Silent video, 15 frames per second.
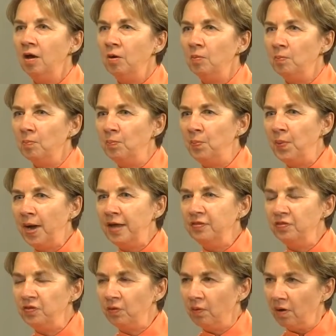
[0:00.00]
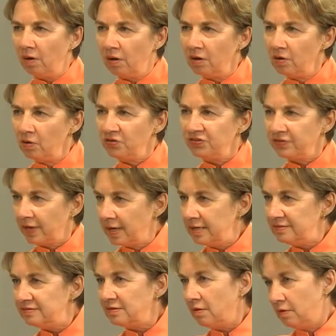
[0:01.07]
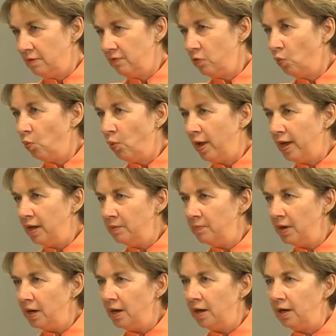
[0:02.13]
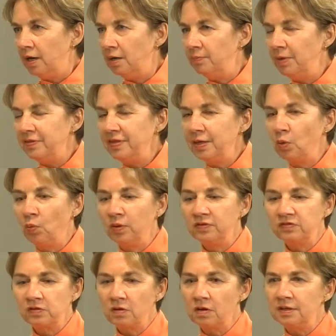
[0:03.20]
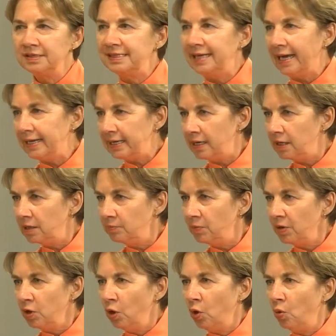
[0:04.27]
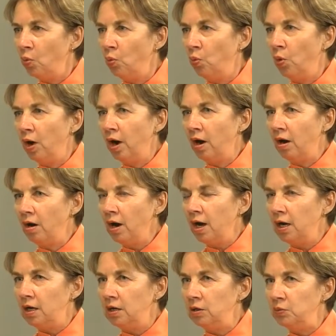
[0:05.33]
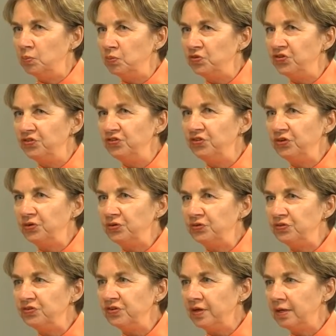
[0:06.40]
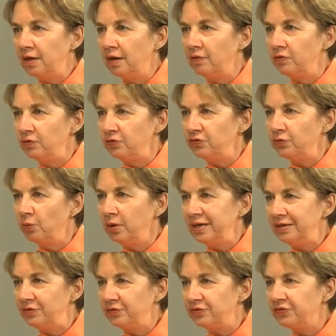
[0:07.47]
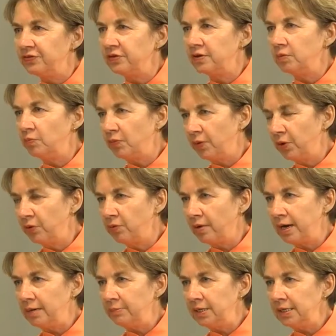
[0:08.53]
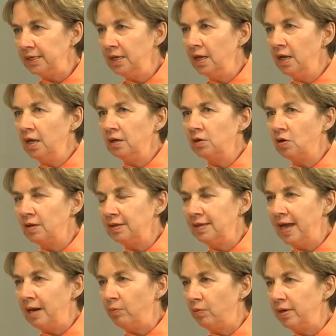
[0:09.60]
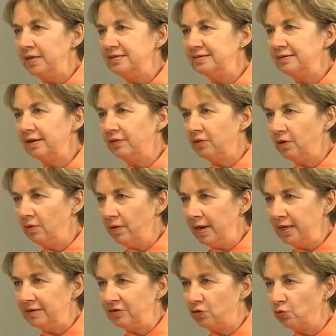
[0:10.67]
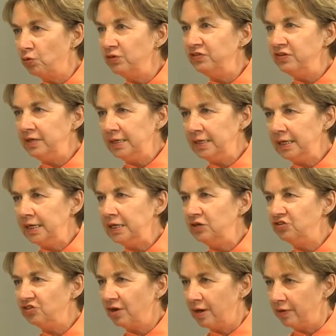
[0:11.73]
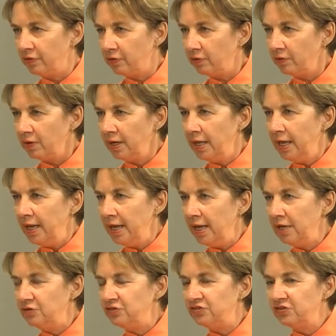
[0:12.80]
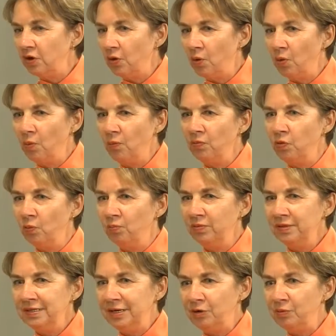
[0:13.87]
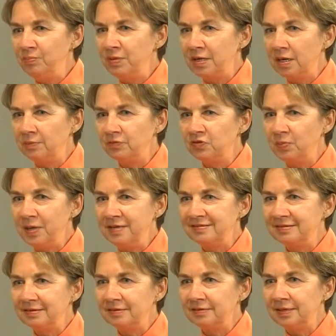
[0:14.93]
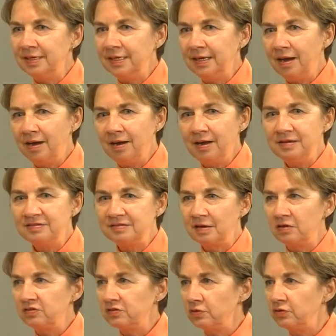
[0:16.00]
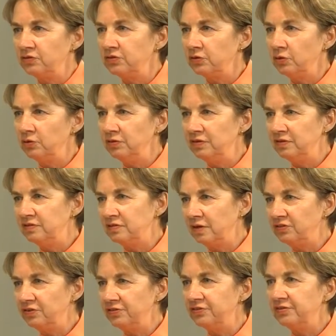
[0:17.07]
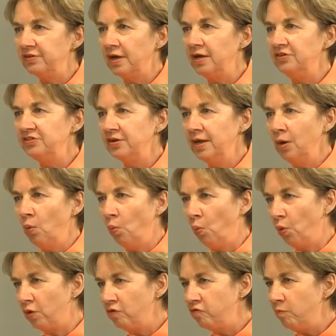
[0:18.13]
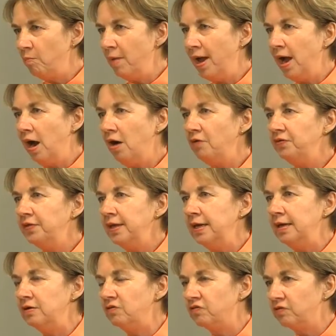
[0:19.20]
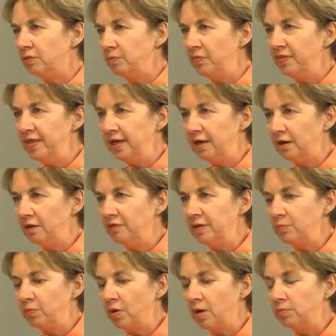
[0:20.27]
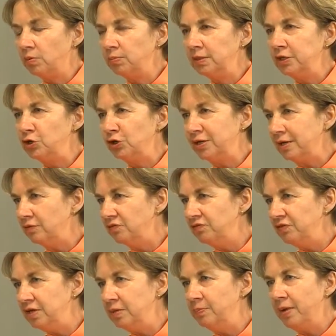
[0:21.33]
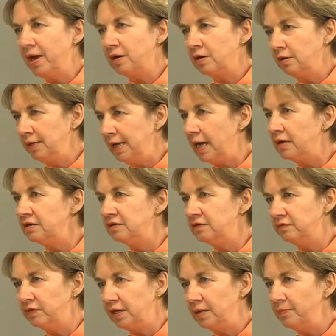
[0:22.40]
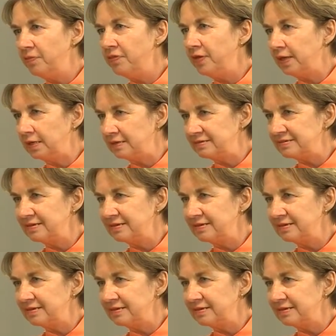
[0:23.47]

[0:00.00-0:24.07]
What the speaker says: But there are sites on the web, I think one's called GitHub, where students and others who are interested in programming collaborate together and critique each other. And so it becomes basically, I saw so-and-so who did such and such, word of mouth, and from there they probably could get feedback on how to develop things.